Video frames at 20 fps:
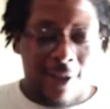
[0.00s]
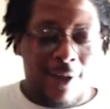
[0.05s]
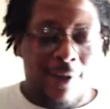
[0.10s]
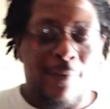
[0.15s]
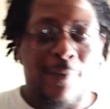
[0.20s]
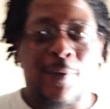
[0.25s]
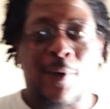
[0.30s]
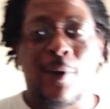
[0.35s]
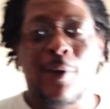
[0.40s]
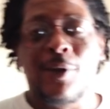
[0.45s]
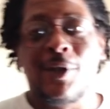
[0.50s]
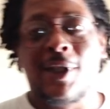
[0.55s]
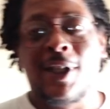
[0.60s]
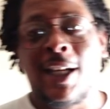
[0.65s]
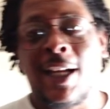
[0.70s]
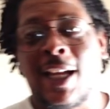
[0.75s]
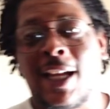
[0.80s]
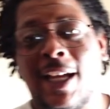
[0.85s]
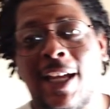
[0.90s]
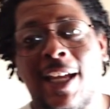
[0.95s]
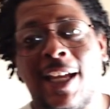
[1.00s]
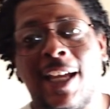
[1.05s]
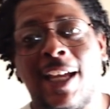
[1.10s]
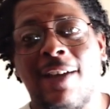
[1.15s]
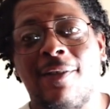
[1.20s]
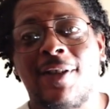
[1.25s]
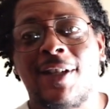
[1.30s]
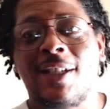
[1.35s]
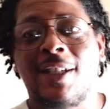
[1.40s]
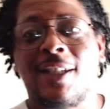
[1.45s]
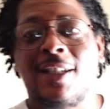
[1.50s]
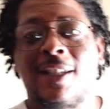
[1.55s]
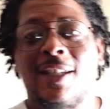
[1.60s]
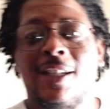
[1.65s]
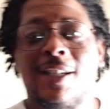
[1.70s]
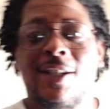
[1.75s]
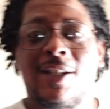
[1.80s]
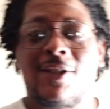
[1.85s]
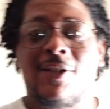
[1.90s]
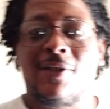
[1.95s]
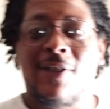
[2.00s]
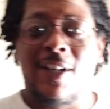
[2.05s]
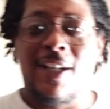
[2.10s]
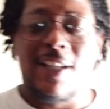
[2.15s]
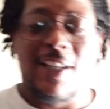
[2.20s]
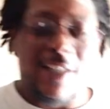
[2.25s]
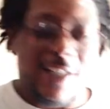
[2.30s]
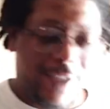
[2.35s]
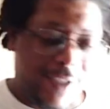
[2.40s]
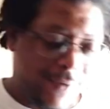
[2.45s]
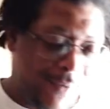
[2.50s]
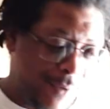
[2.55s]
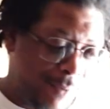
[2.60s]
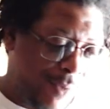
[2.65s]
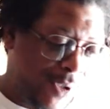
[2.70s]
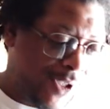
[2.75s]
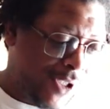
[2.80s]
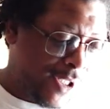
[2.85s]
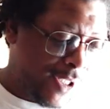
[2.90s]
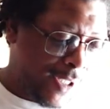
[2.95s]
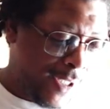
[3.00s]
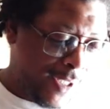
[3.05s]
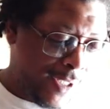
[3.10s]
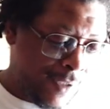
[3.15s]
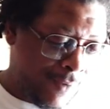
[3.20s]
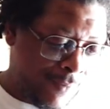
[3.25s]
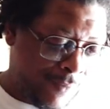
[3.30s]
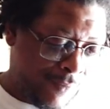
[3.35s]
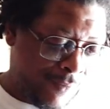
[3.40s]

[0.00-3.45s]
The first thing I have is this right here from Shein.